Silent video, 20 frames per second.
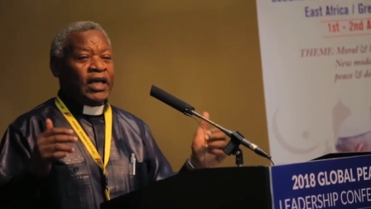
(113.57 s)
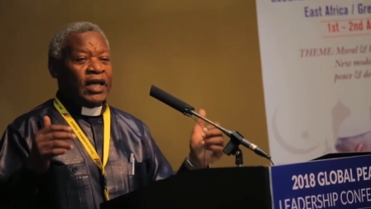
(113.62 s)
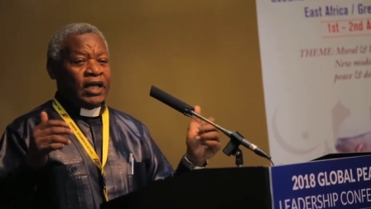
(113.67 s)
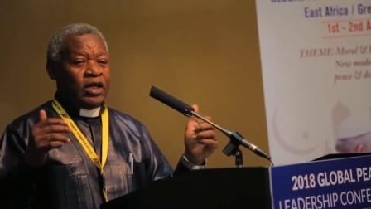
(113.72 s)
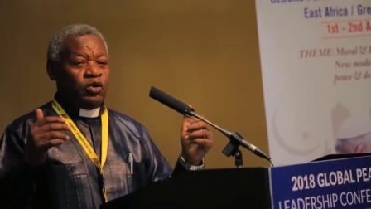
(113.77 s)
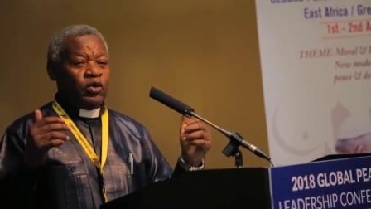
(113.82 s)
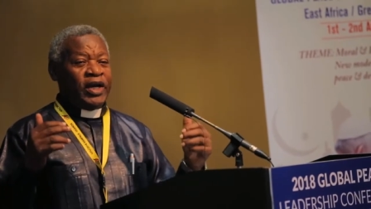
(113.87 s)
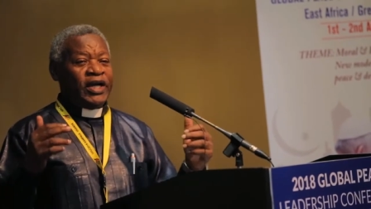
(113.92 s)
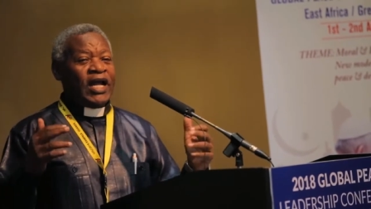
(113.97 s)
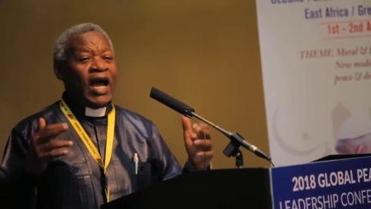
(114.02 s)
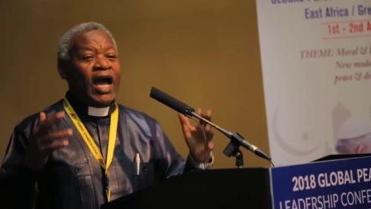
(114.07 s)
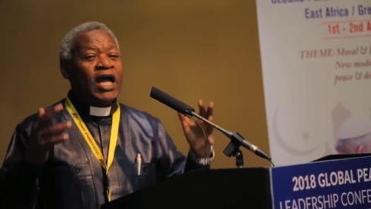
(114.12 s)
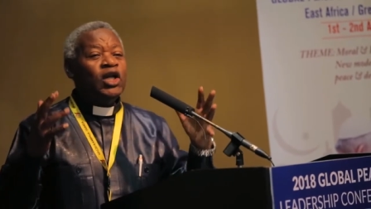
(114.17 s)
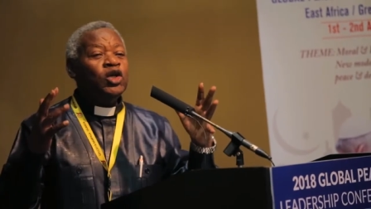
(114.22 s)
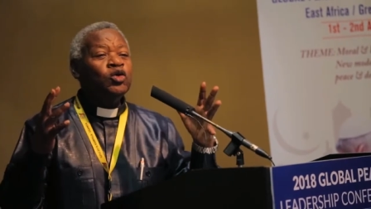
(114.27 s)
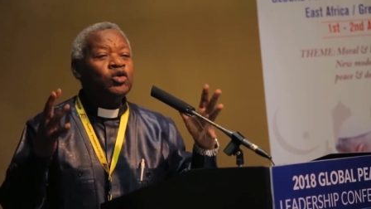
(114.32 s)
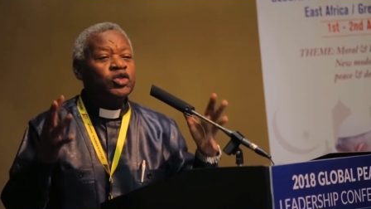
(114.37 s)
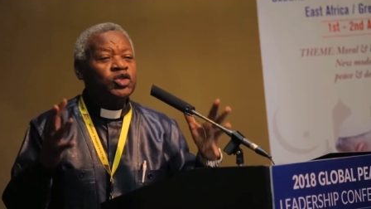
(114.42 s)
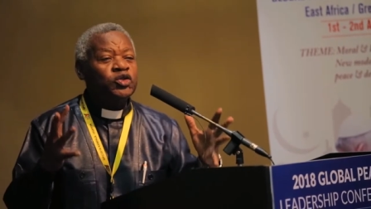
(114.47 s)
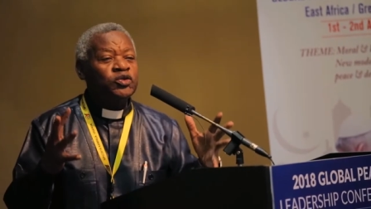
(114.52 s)
And when I
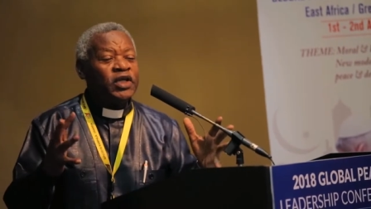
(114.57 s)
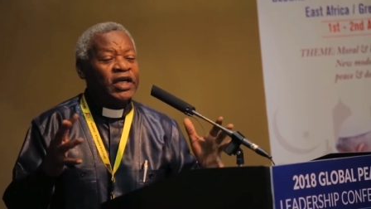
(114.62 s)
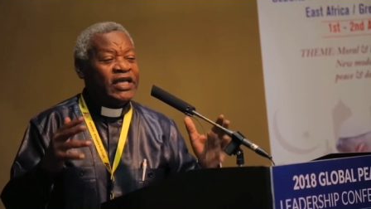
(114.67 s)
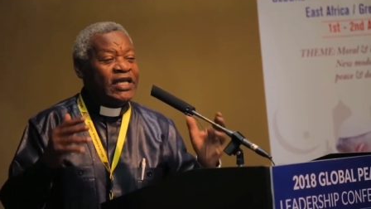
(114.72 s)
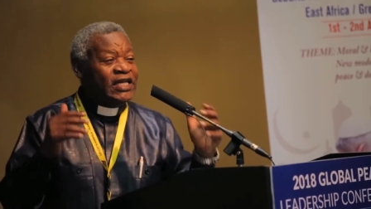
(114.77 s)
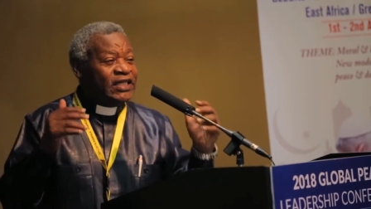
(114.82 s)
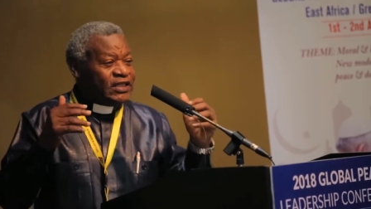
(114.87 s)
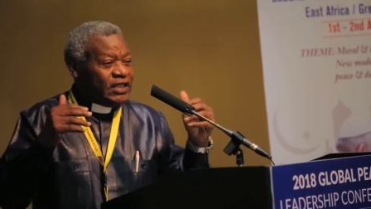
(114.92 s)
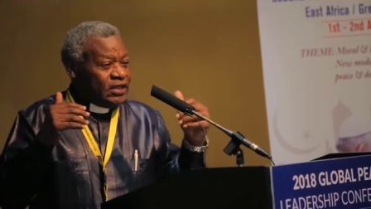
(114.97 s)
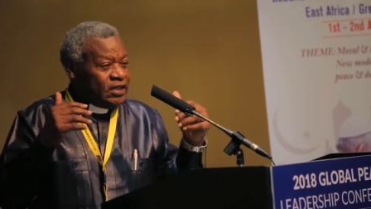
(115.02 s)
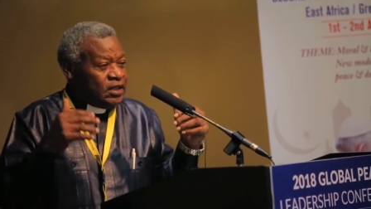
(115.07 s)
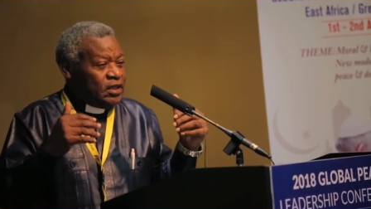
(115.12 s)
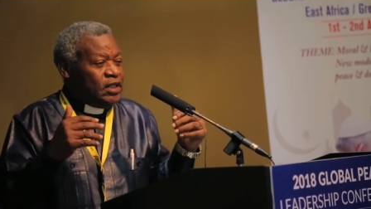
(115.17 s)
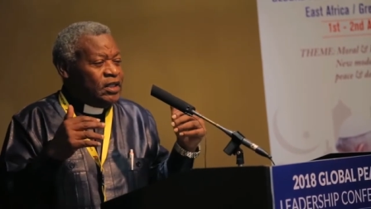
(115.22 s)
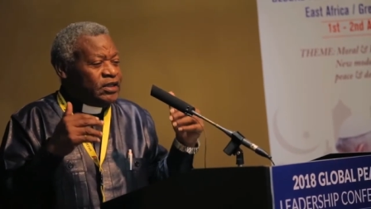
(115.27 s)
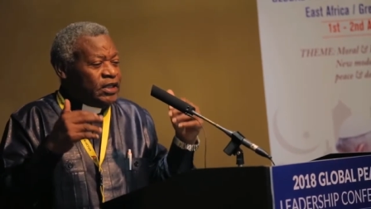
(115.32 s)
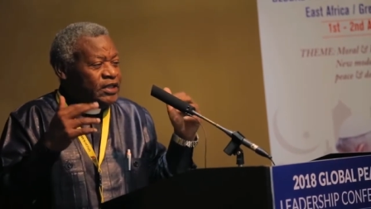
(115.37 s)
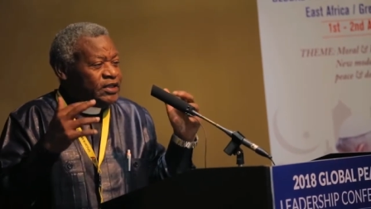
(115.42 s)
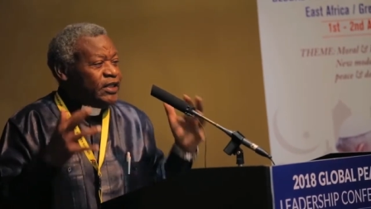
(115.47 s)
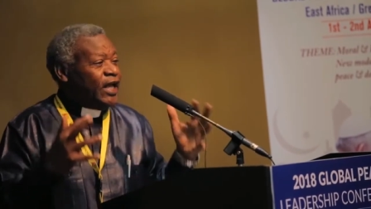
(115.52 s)
look to the
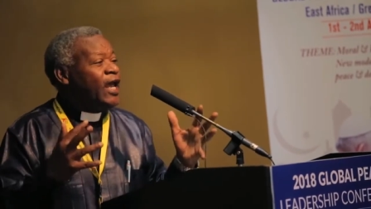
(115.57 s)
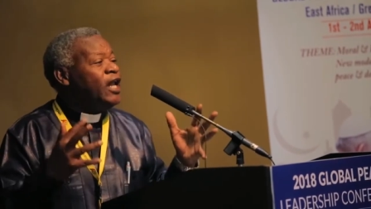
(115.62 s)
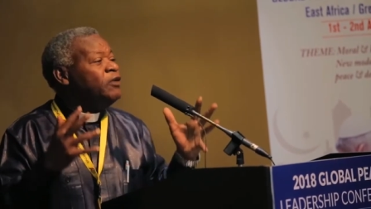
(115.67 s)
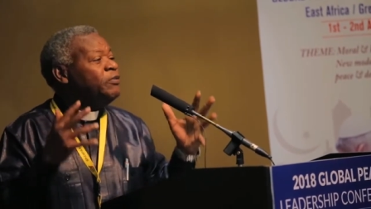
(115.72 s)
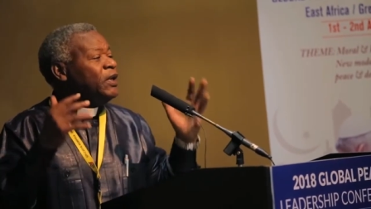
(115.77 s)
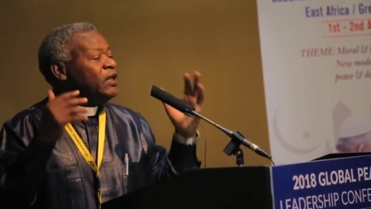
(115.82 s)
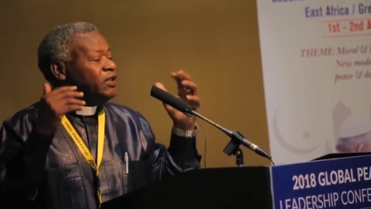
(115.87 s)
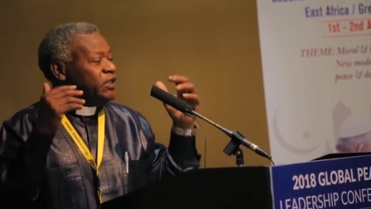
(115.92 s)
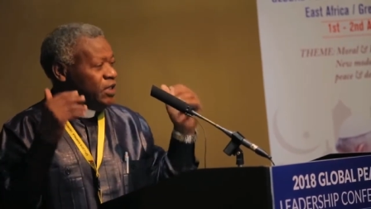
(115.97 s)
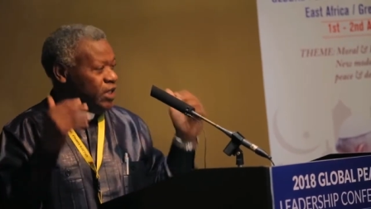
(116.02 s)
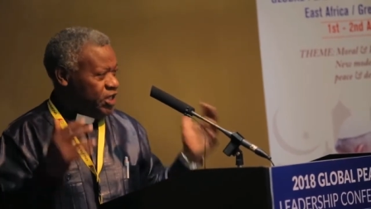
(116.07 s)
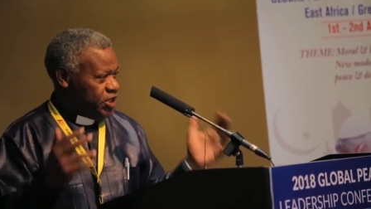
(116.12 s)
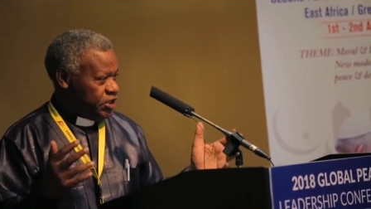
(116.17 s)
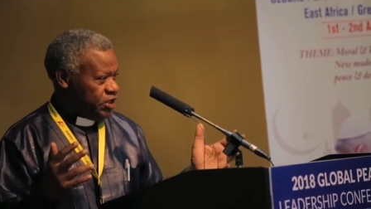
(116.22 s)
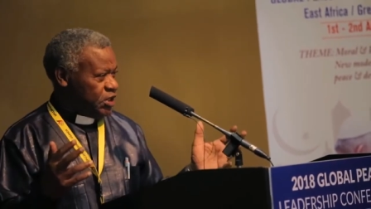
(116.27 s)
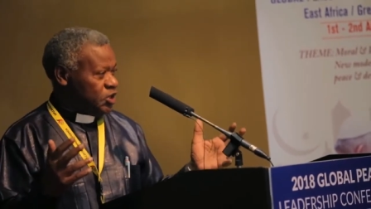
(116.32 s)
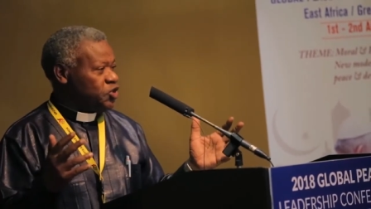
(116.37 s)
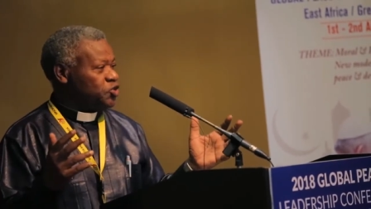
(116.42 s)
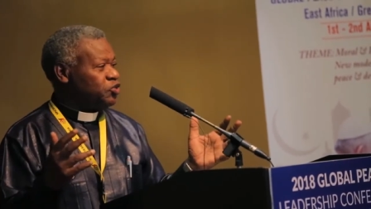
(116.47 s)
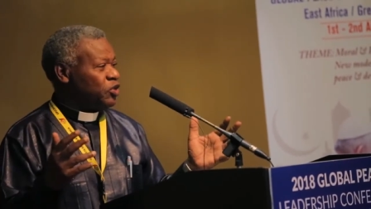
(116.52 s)
entertainment
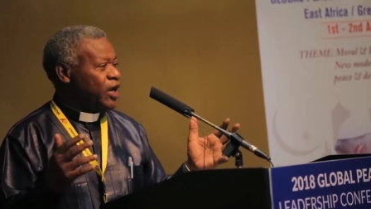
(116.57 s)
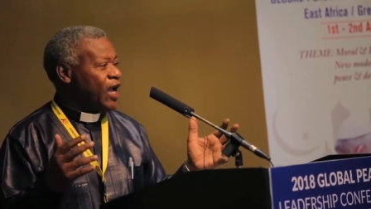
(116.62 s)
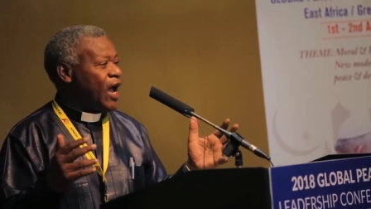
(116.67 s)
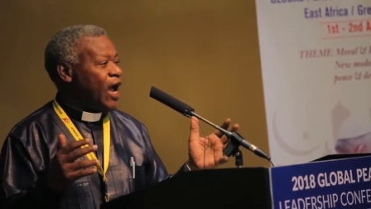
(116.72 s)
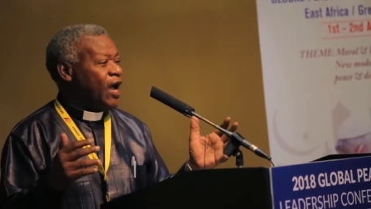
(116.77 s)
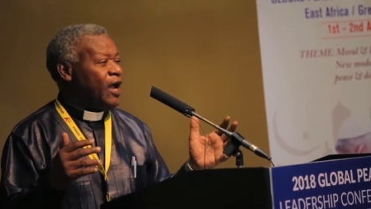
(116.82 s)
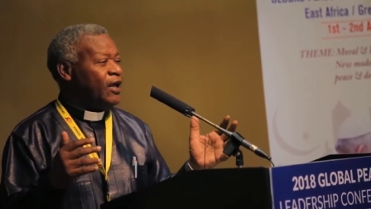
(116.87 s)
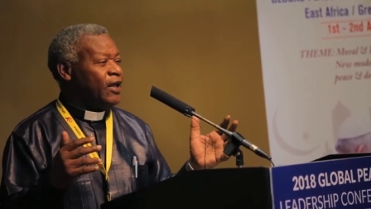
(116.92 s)
industry,